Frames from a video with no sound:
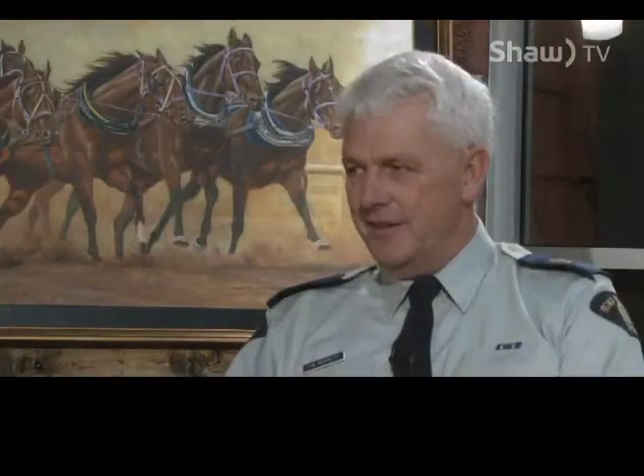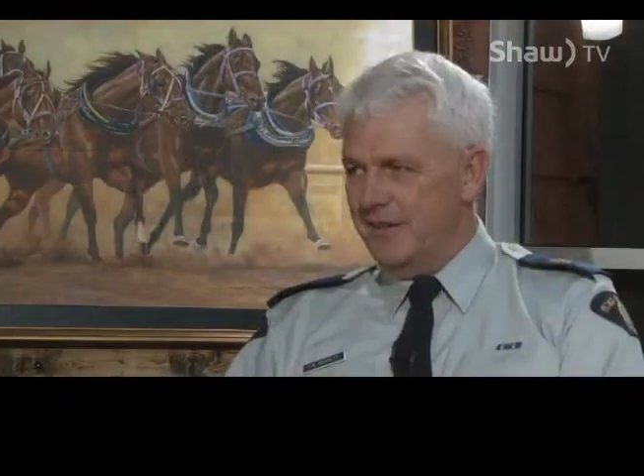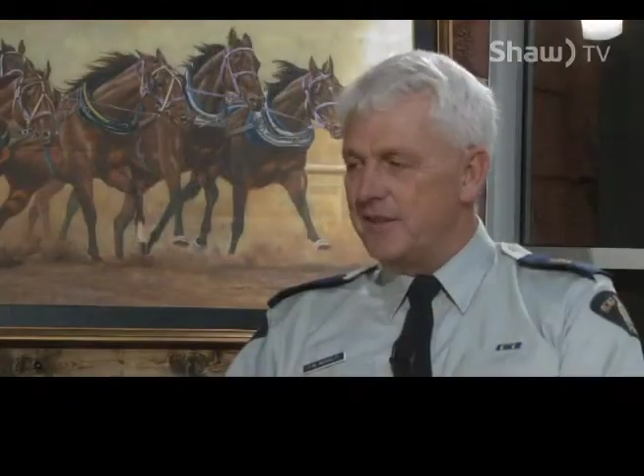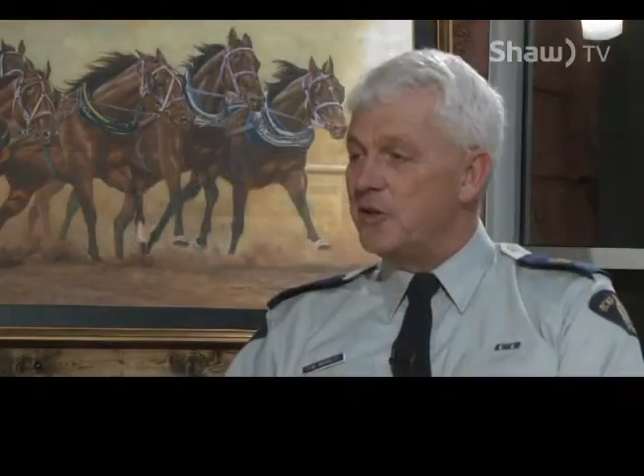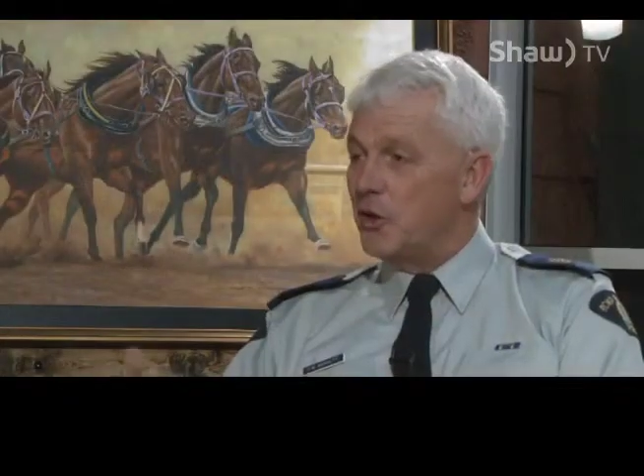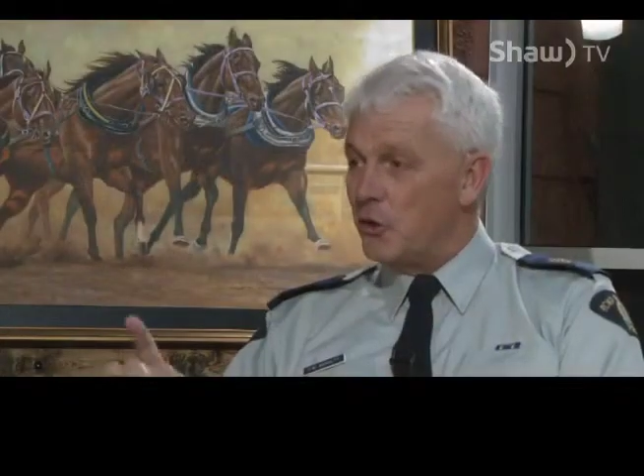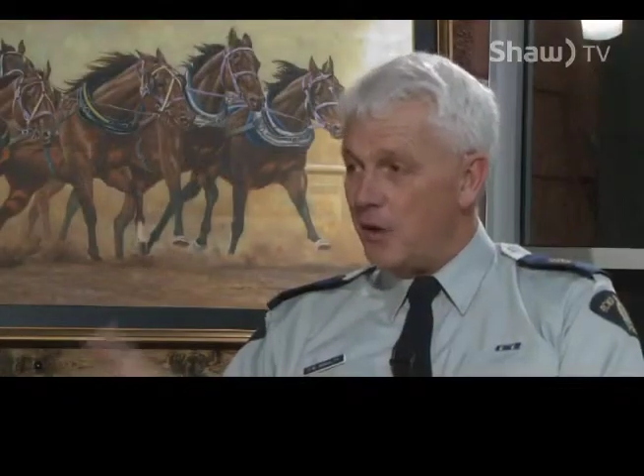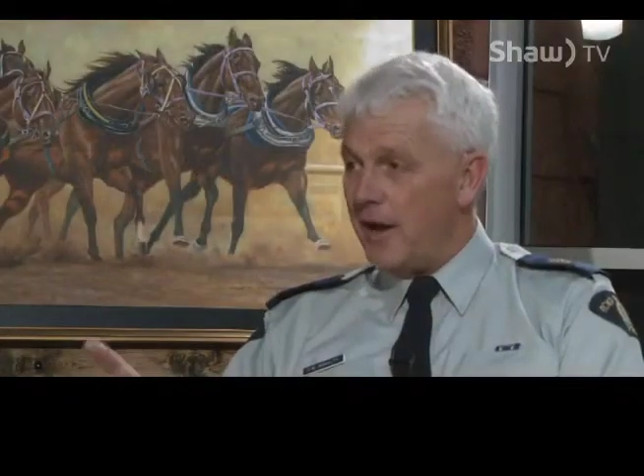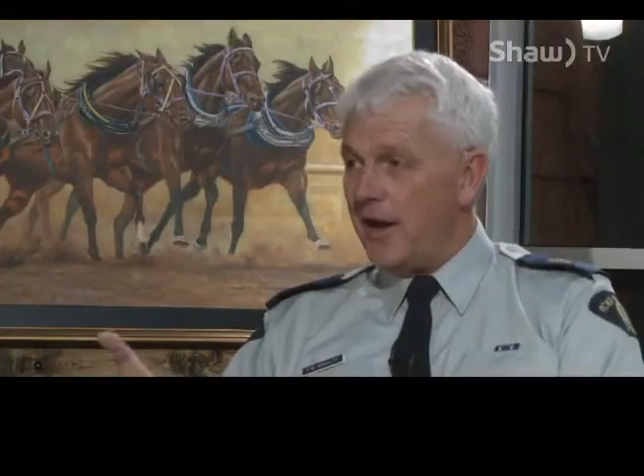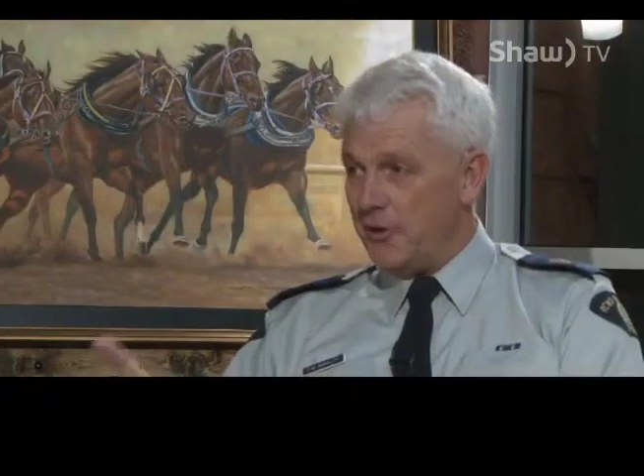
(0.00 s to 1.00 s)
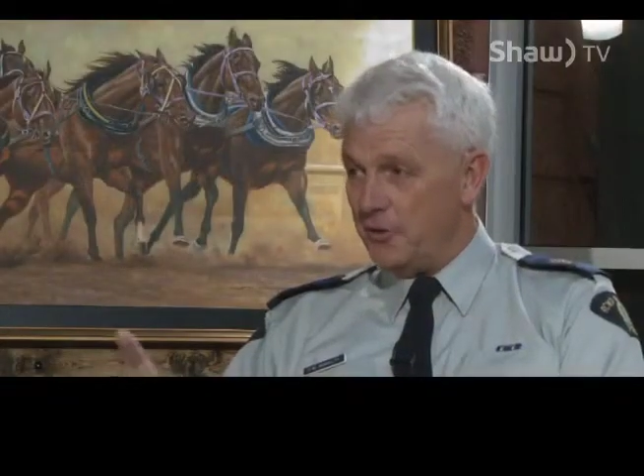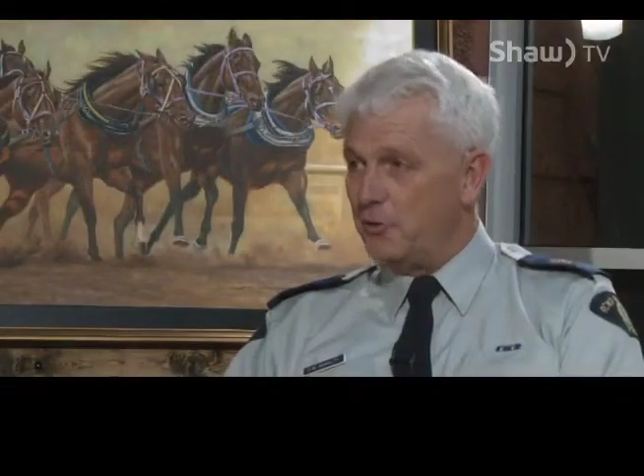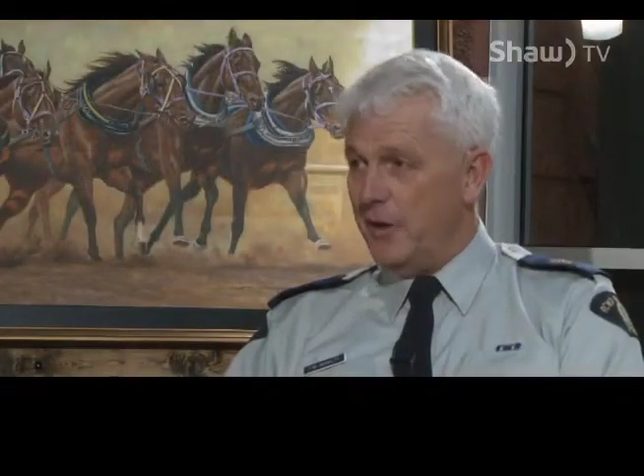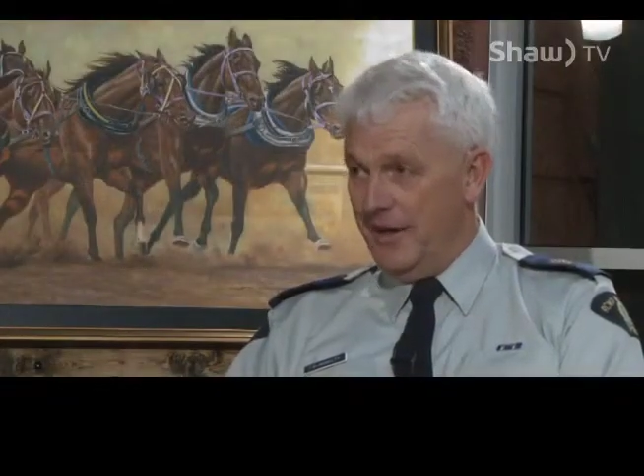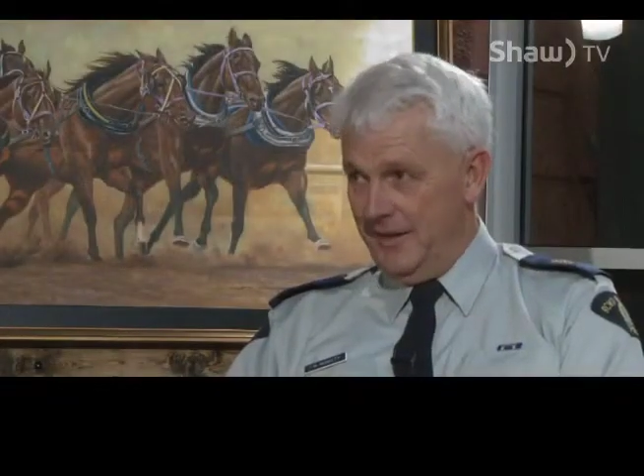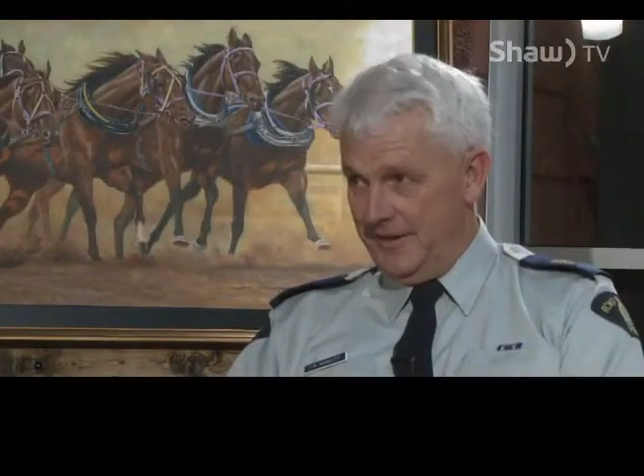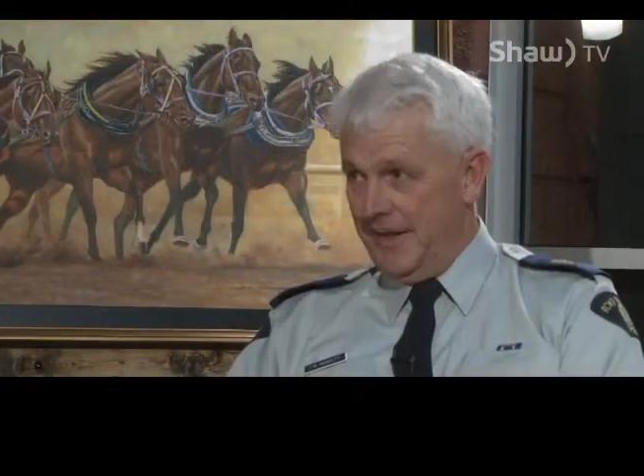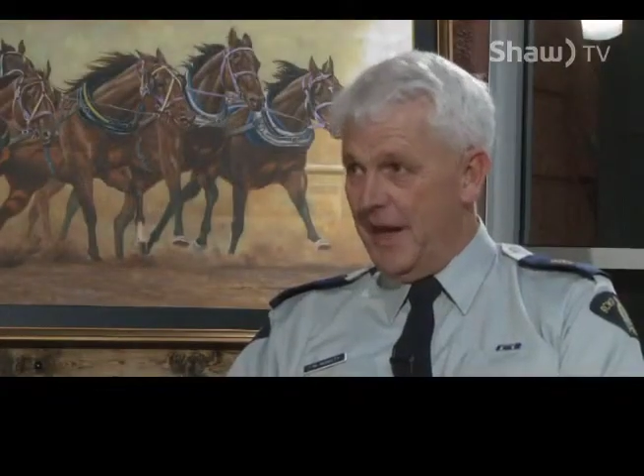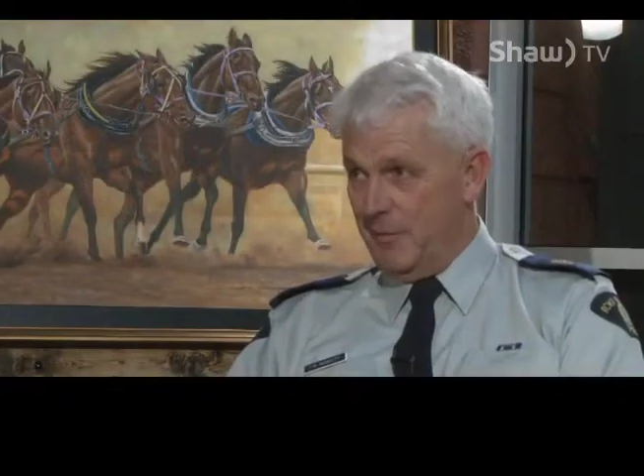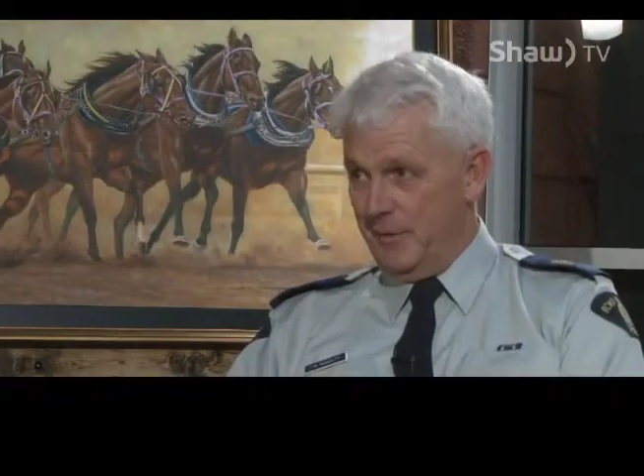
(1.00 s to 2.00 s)
That's a crash waiting to
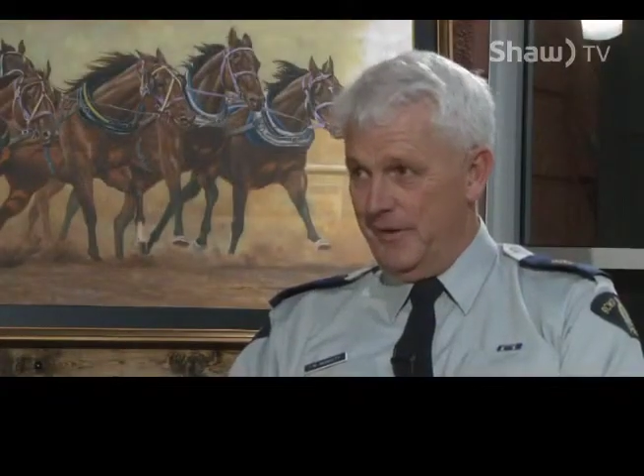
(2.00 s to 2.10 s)
happen.